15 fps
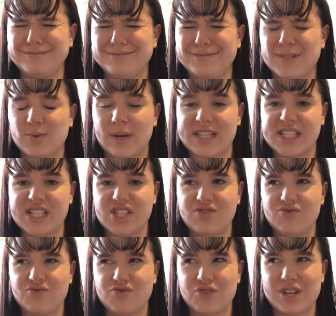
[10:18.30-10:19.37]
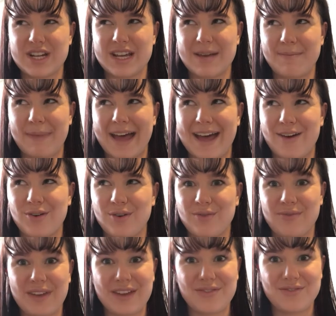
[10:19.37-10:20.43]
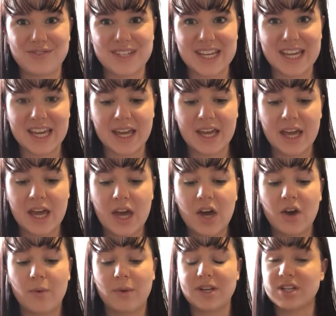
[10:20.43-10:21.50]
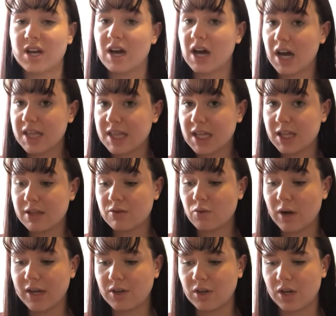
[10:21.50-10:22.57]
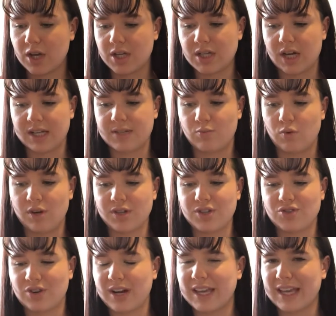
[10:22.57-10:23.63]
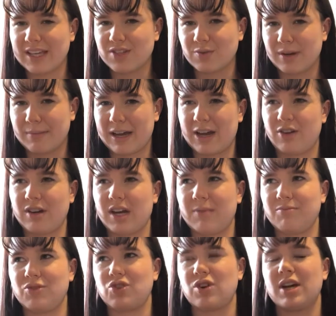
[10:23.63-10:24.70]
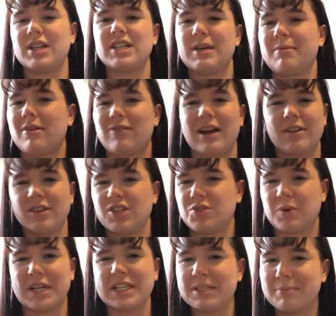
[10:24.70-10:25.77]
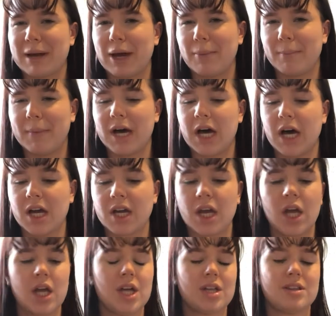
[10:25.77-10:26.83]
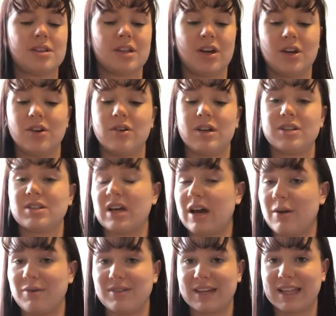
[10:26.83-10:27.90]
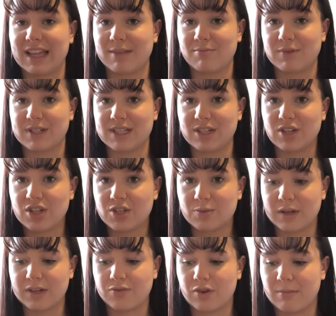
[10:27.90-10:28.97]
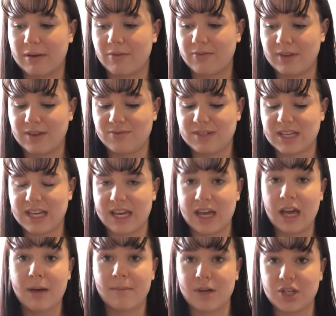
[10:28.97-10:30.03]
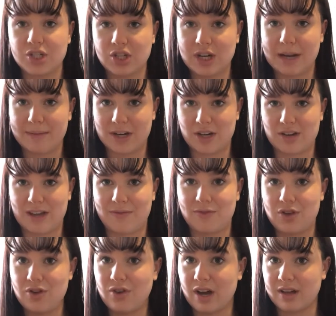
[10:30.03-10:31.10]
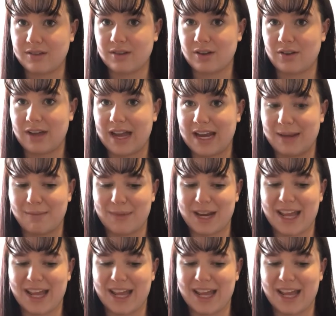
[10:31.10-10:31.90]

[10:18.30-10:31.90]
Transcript: £23.50, which I think is quite good. I want to try and get £20. I'm trying to keep it around the £20 mark. So I would say that's pretty good, £23.50. But do let me know if you guys know any money